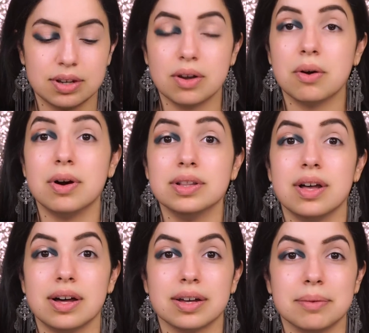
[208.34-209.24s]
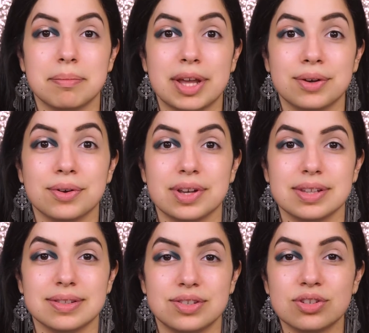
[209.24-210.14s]
gonna go along my
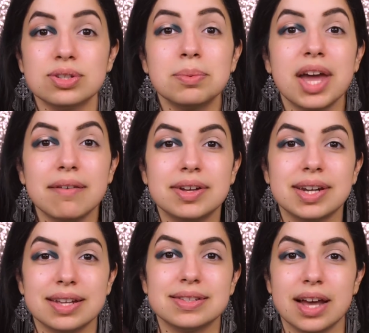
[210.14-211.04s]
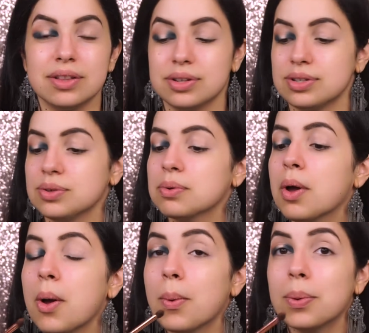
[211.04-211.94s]
crease just so we have a nice color to
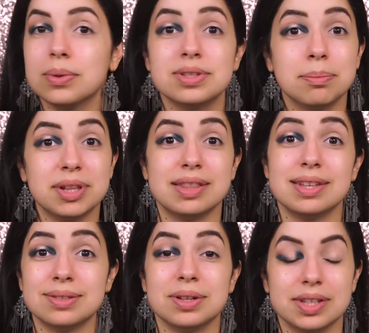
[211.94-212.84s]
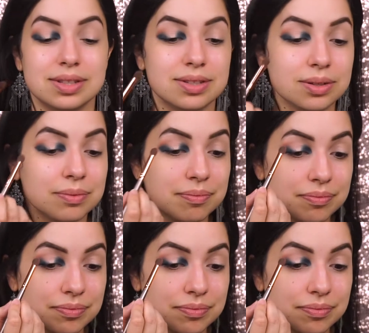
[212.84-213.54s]
blend this all into.